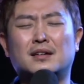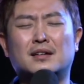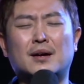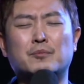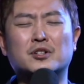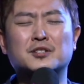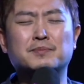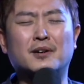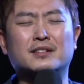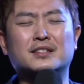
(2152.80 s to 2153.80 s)
I'm
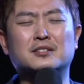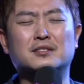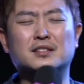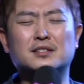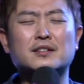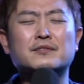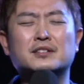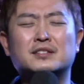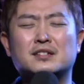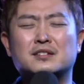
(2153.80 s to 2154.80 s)
responding to this
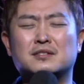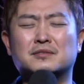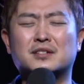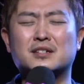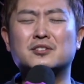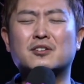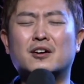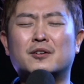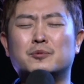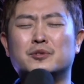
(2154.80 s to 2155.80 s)
invitation of saying,
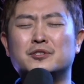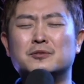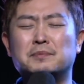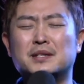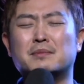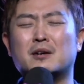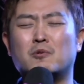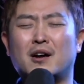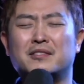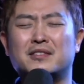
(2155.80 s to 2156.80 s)
God, will you be my
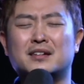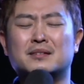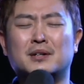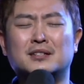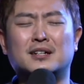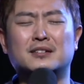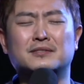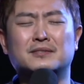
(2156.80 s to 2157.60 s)
one thing in my life?